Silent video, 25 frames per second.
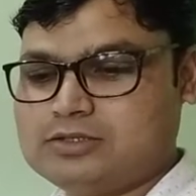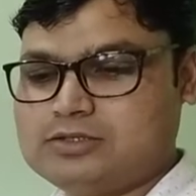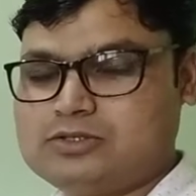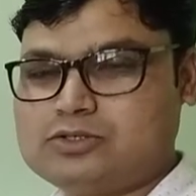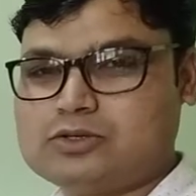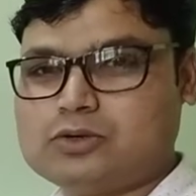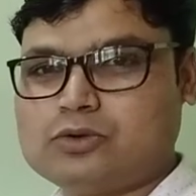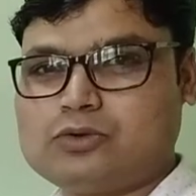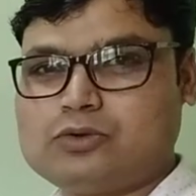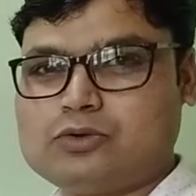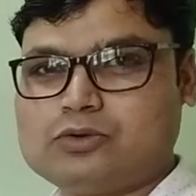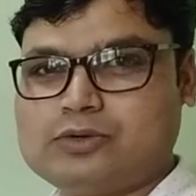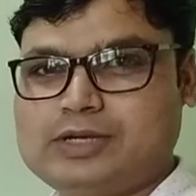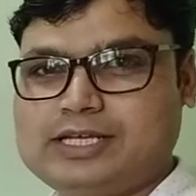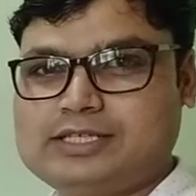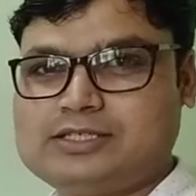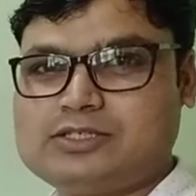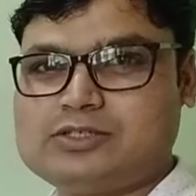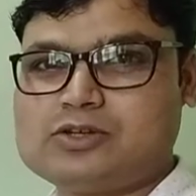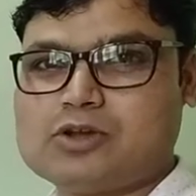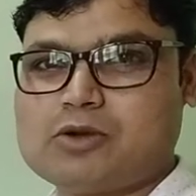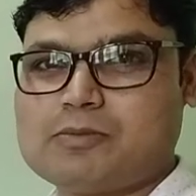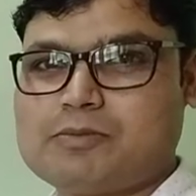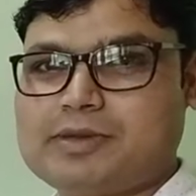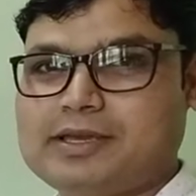So today's
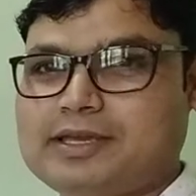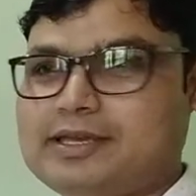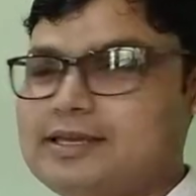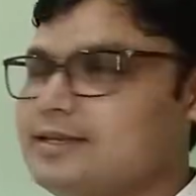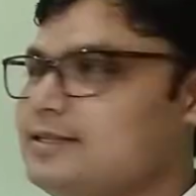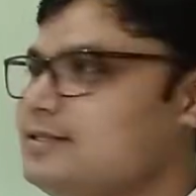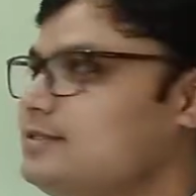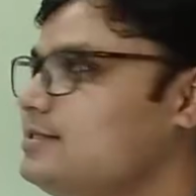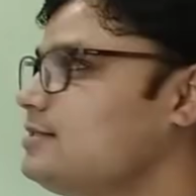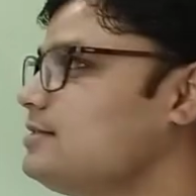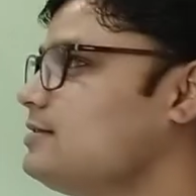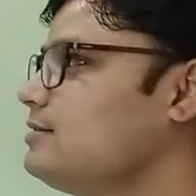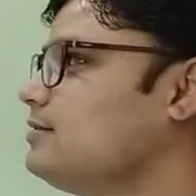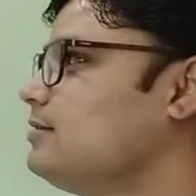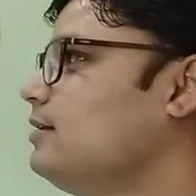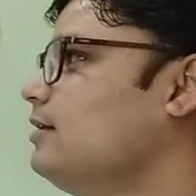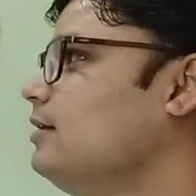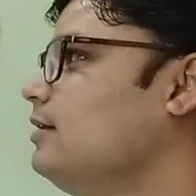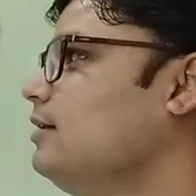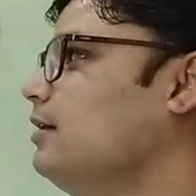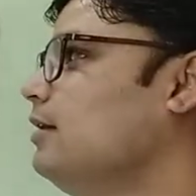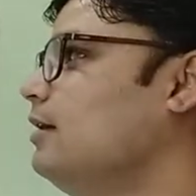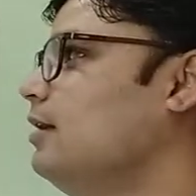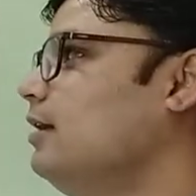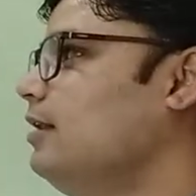topic is
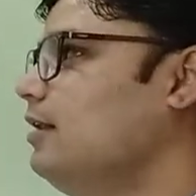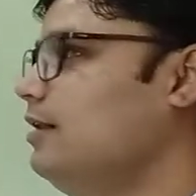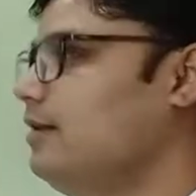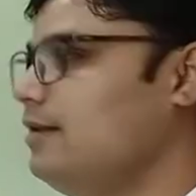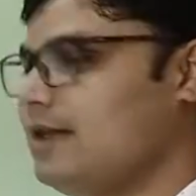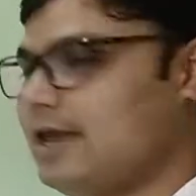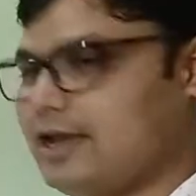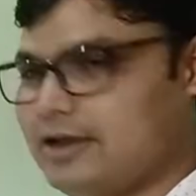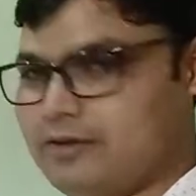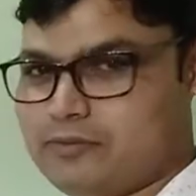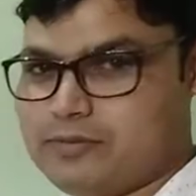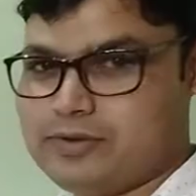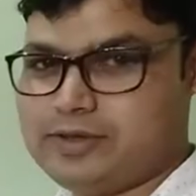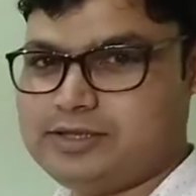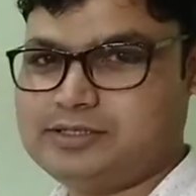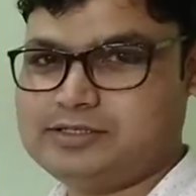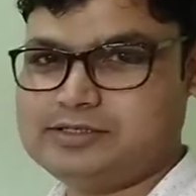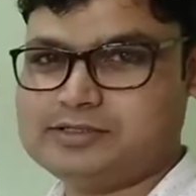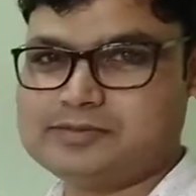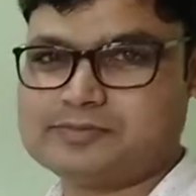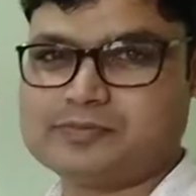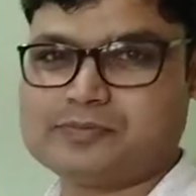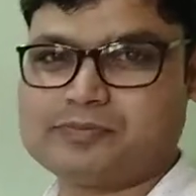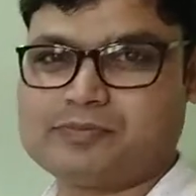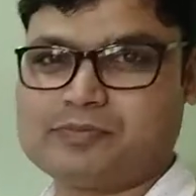
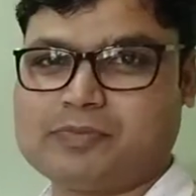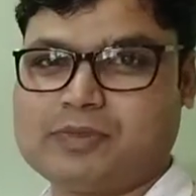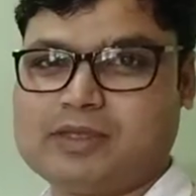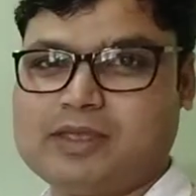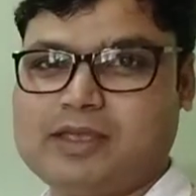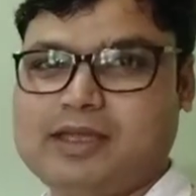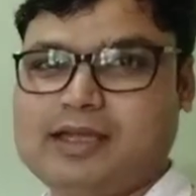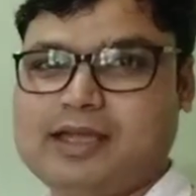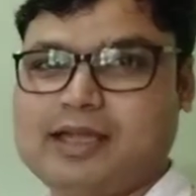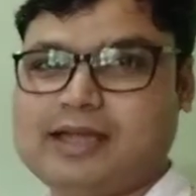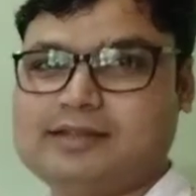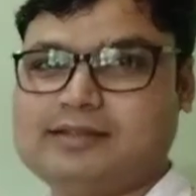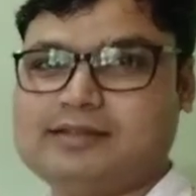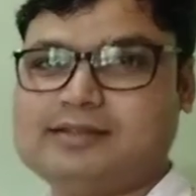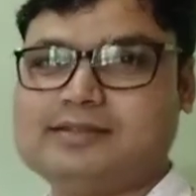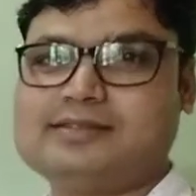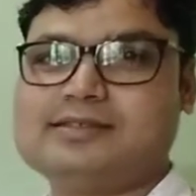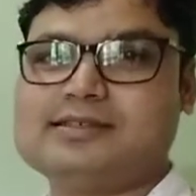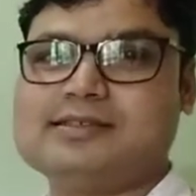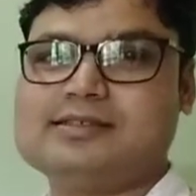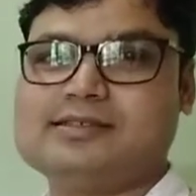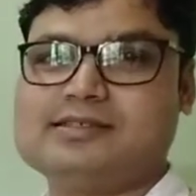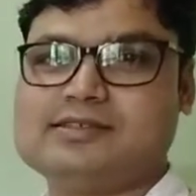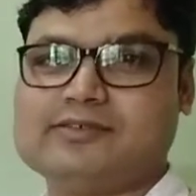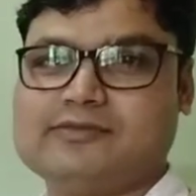language, and
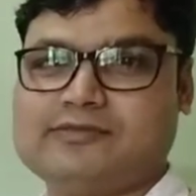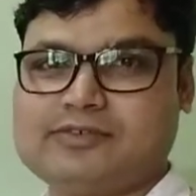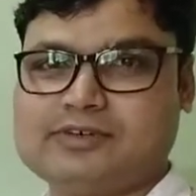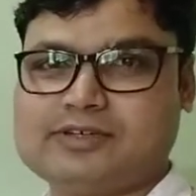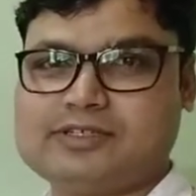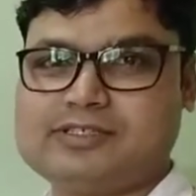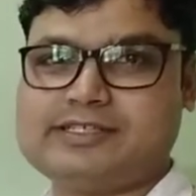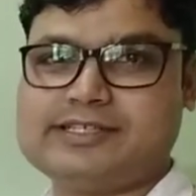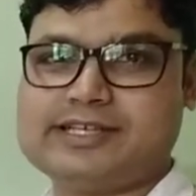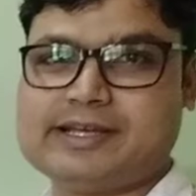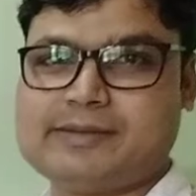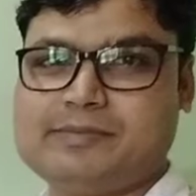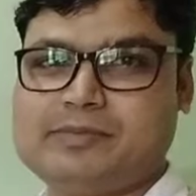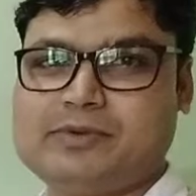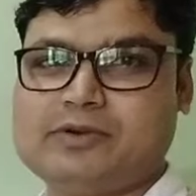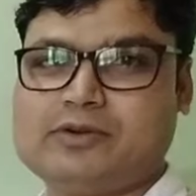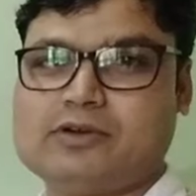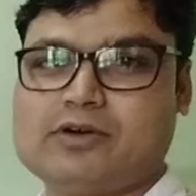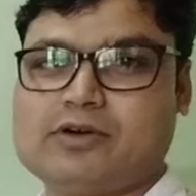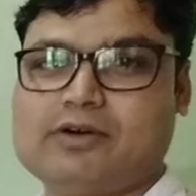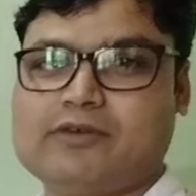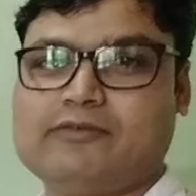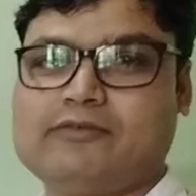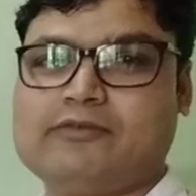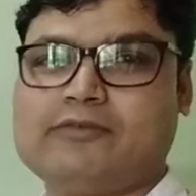this is the first chapter
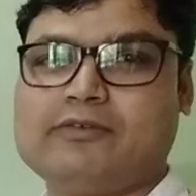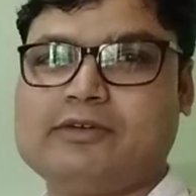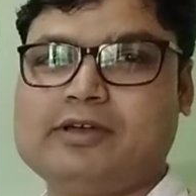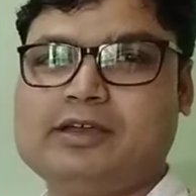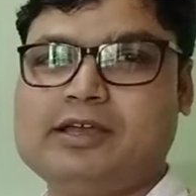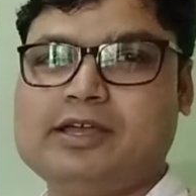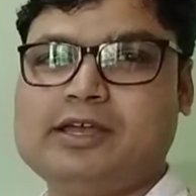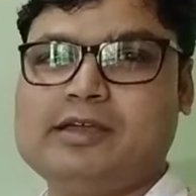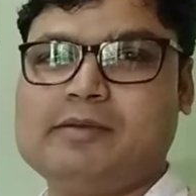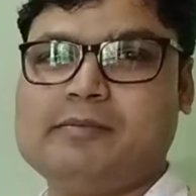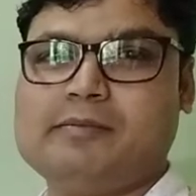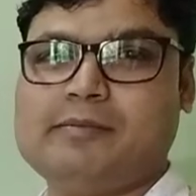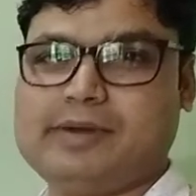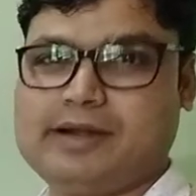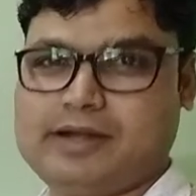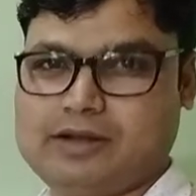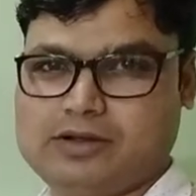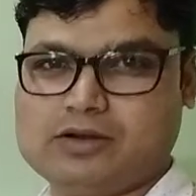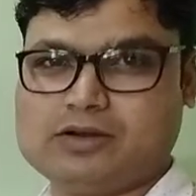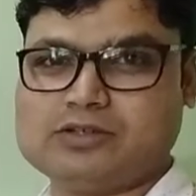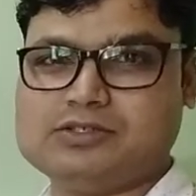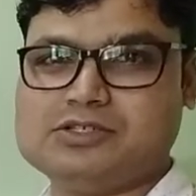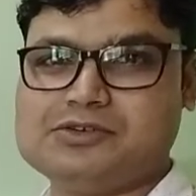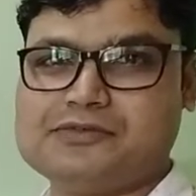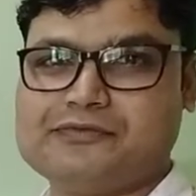of
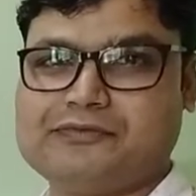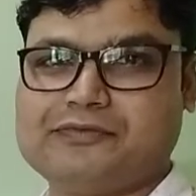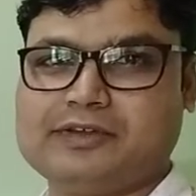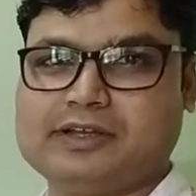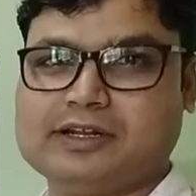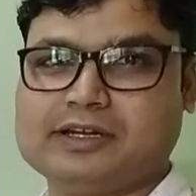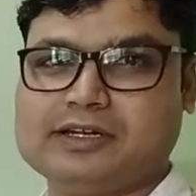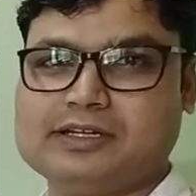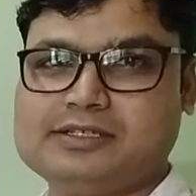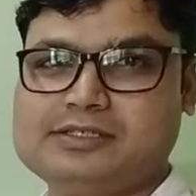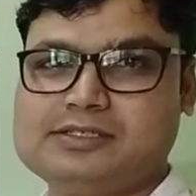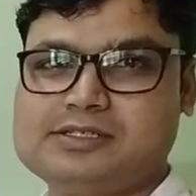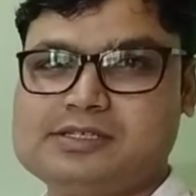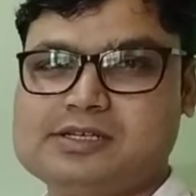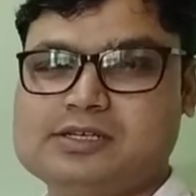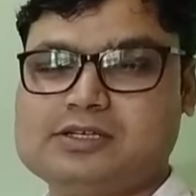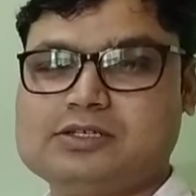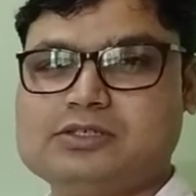Pedagogy of English.